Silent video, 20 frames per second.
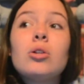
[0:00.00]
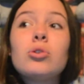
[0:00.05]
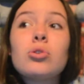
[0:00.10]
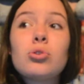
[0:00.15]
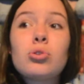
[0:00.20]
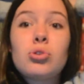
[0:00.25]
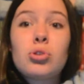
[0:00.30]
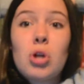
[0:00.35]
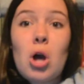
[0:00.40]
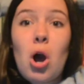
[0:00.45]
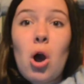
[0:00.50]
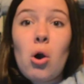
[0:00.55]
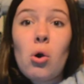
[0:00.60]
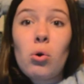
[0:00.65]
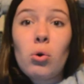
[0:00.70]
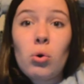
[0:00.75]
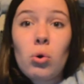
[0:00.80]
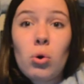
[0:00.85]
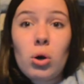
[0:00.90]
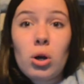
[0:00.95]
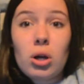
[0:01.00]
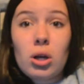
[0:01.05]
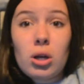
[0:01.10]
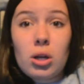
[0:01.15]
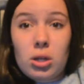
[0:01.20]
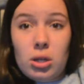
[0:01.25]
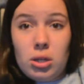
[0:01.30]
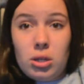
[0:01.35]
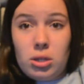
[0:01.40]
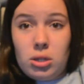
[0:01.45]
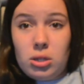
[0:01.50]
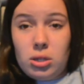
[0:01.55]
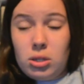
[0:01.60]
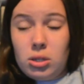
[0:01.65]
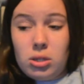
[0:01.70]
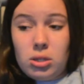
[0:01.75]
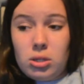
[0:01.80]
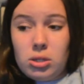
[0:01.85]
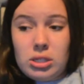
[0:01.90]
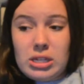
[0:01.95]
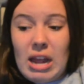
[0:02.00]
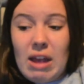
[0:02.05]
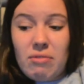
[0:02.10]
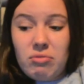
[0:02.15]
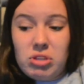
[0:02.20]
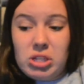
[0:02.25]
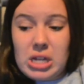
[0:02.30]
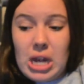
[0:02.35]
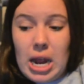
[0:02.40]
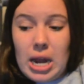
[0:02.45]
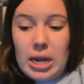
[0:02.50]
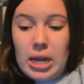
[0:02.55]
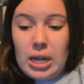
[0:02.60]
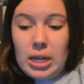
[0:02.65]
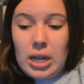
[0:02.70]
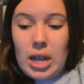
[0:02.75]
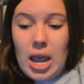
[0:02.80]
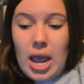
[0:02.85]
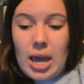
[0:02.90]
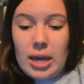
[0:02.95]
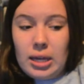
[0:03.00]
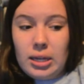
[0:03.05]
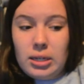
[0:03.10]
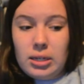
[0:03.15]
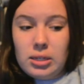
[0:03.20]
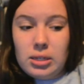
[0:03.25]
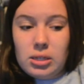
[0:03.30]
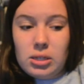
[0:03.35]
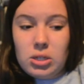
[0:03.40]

so devastating and,